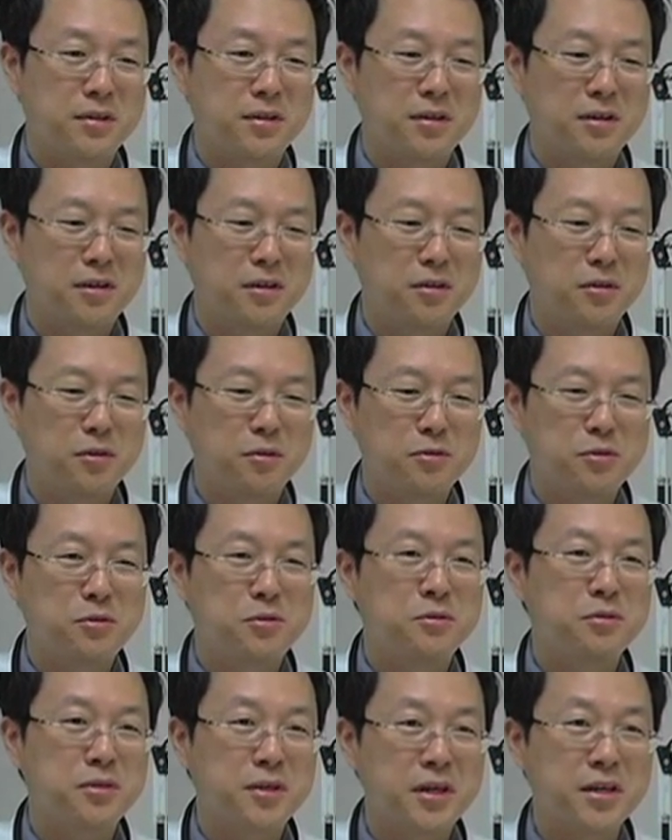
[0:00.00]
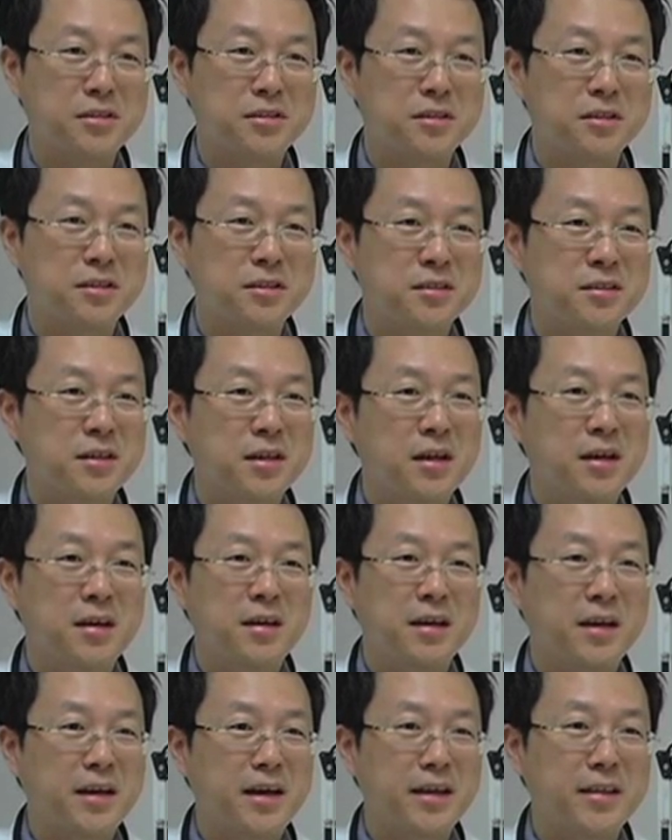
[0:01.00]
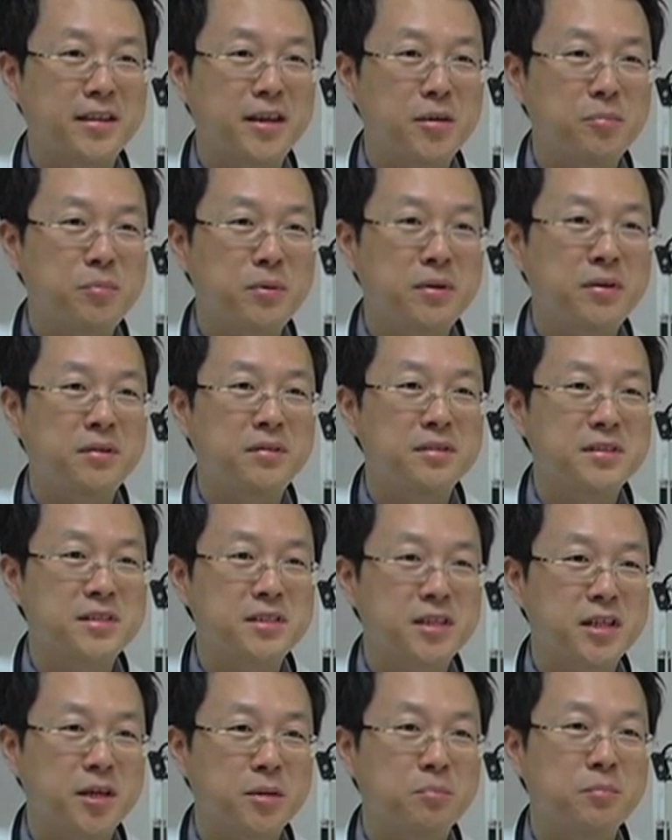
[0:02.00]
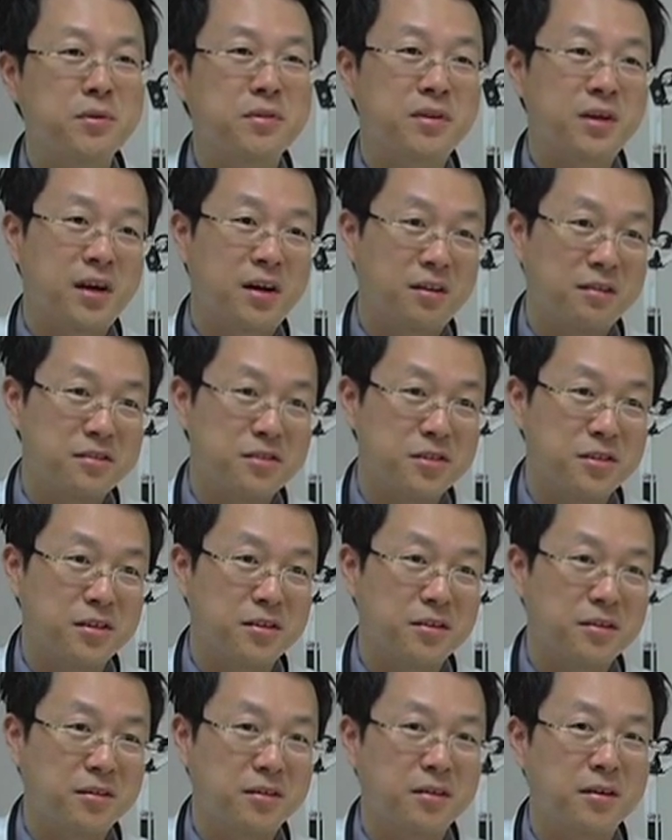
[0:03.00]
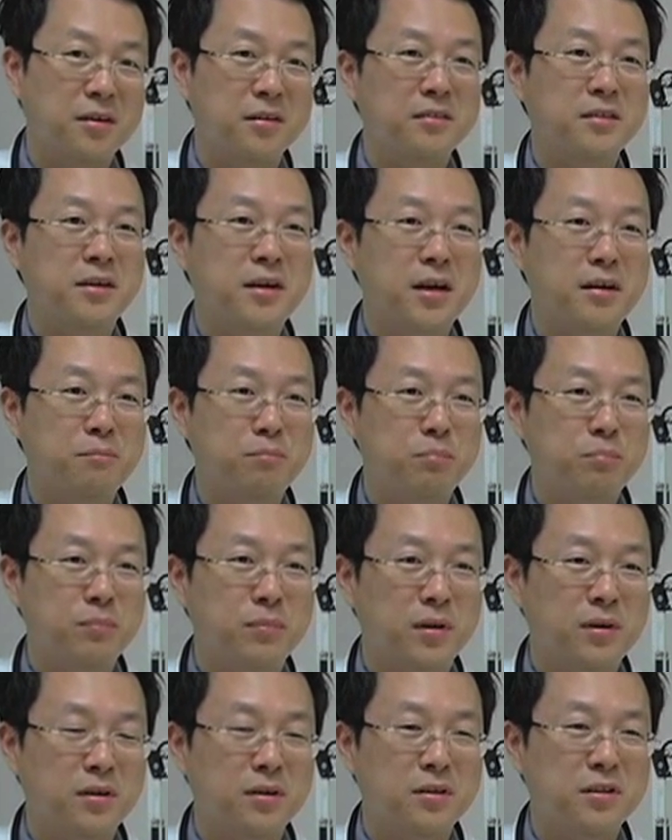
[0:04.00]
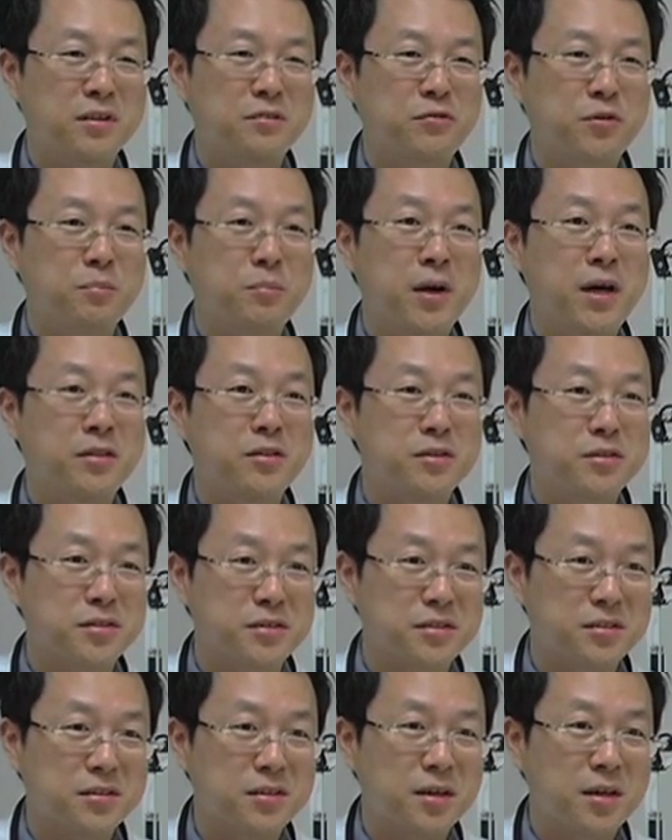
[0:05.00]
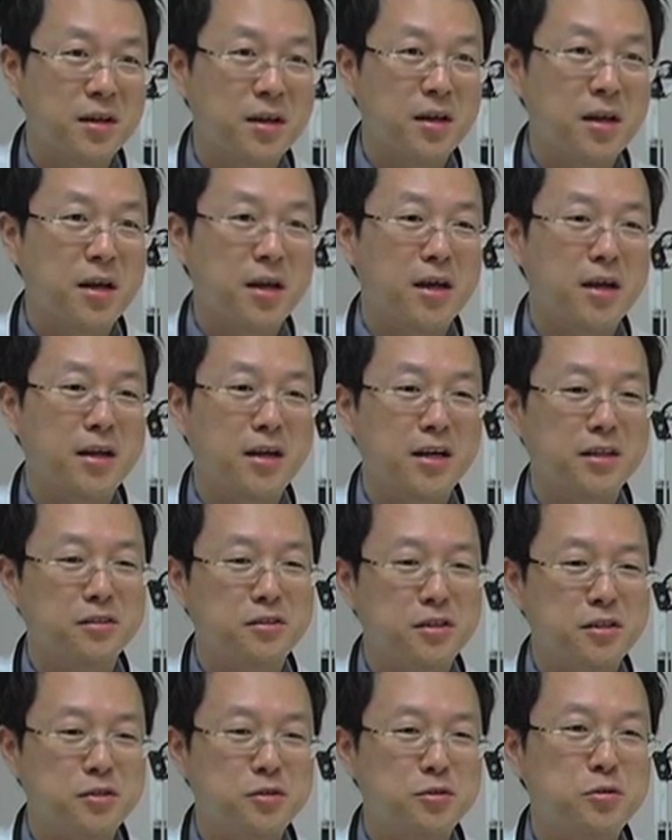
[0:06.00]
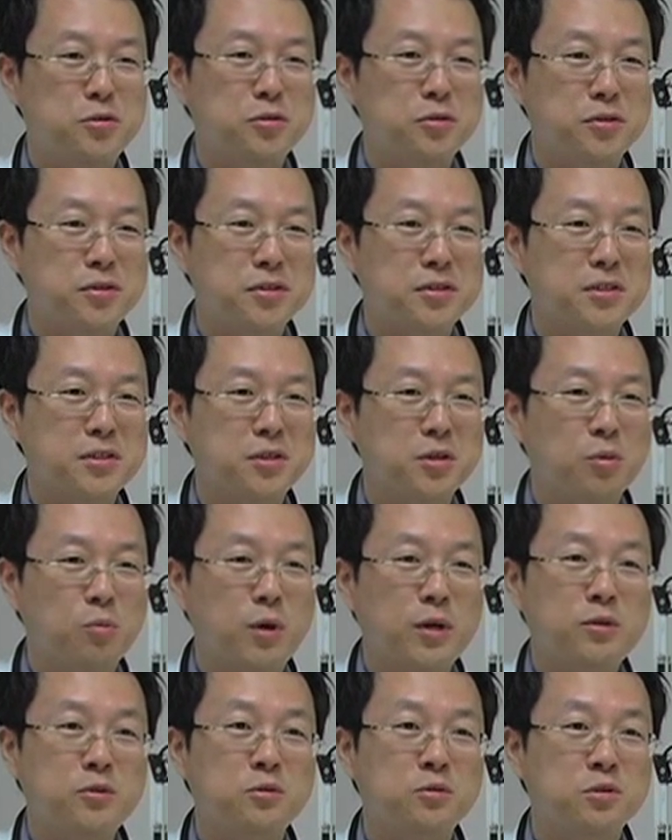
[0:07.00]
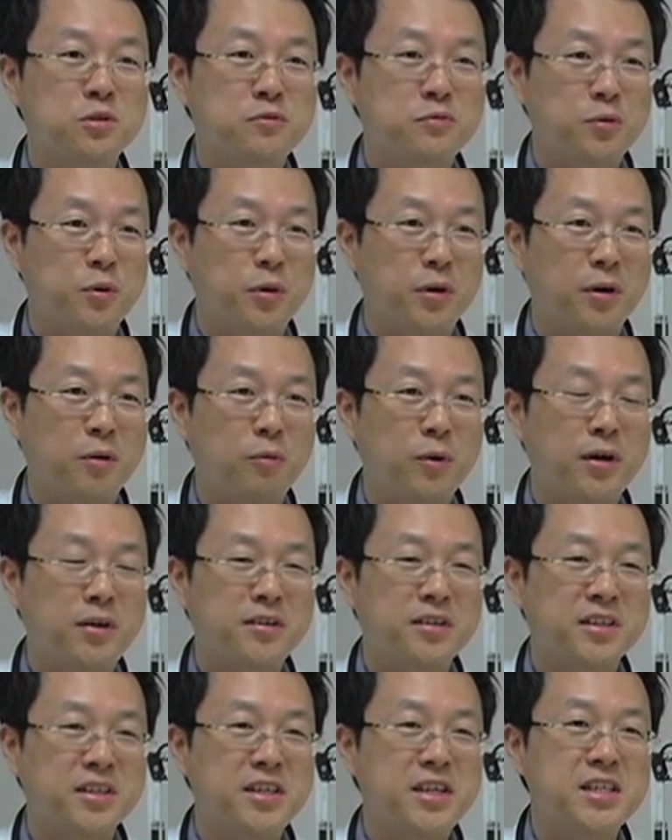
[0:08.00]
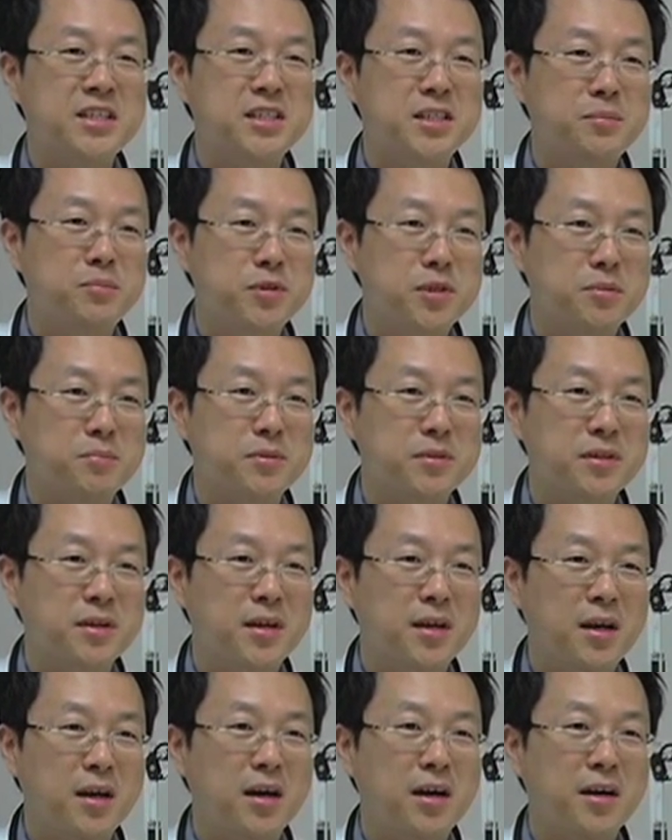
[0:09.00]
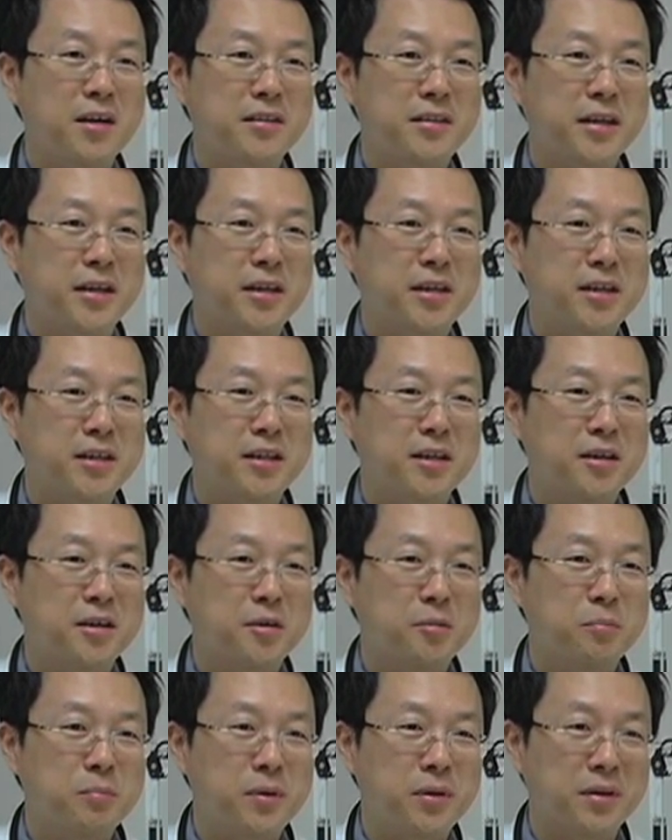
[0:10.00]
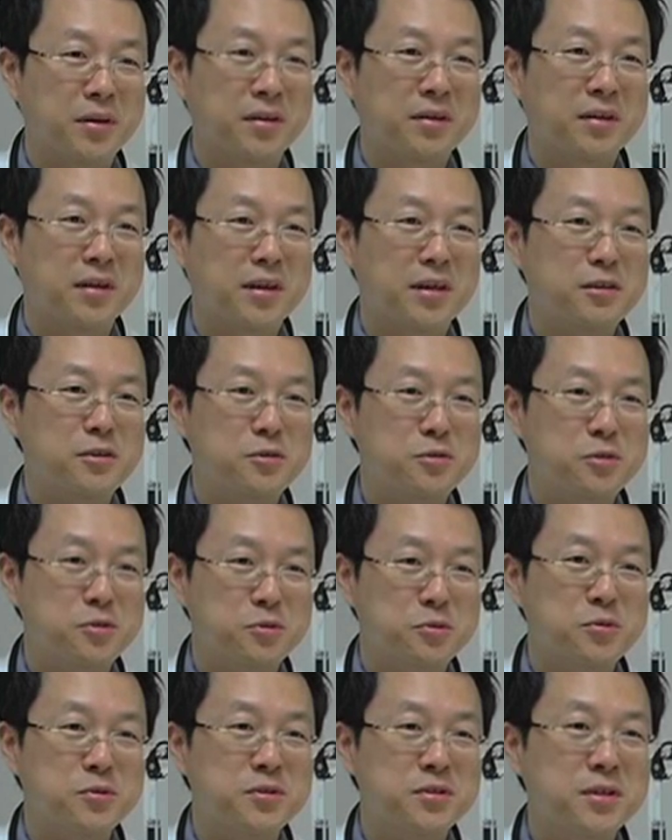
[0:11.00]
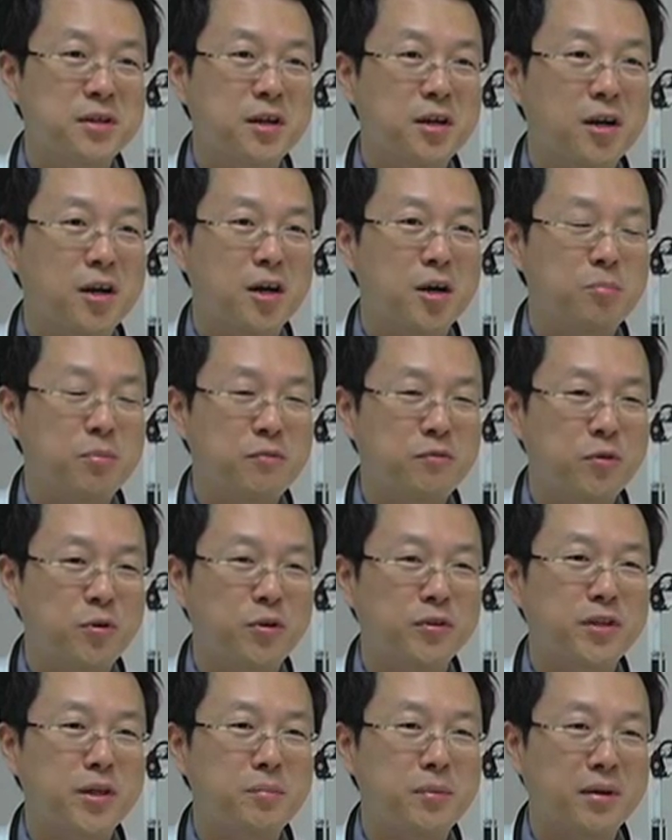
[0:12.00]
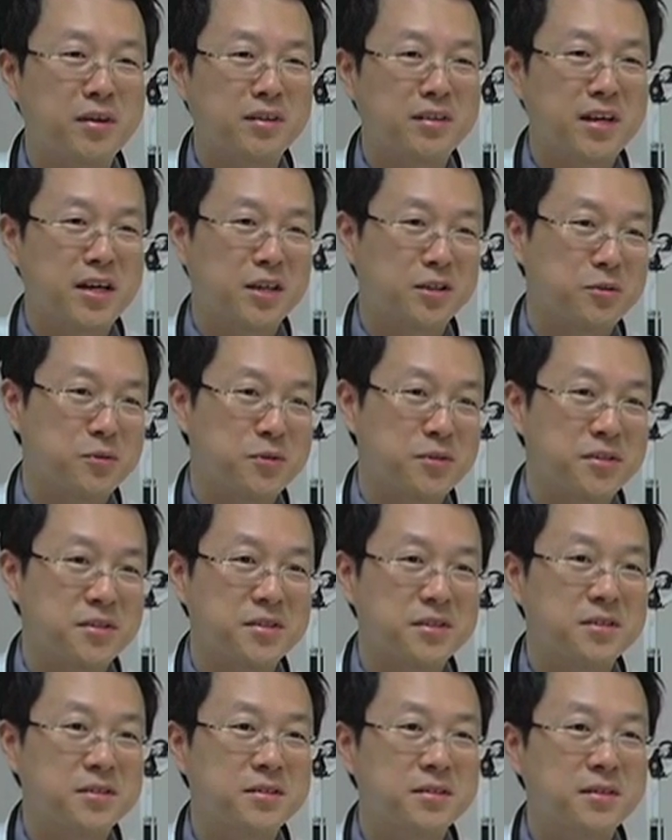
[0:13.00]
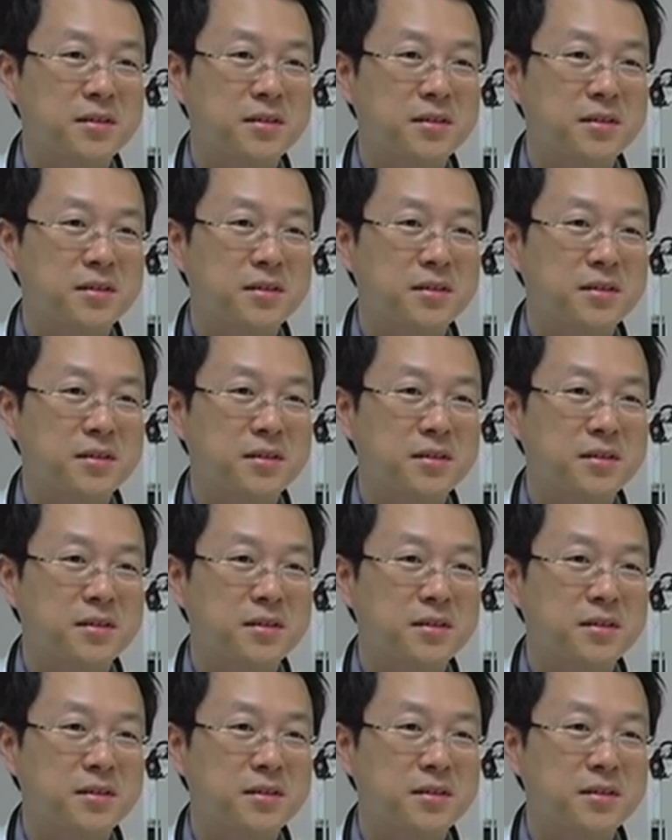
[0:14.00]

in those two cases, it cannot be the same pathology. They have different pathogens, and I teach students what to look for. What are the key symptoms they can pick and choose before they make a diagnosis.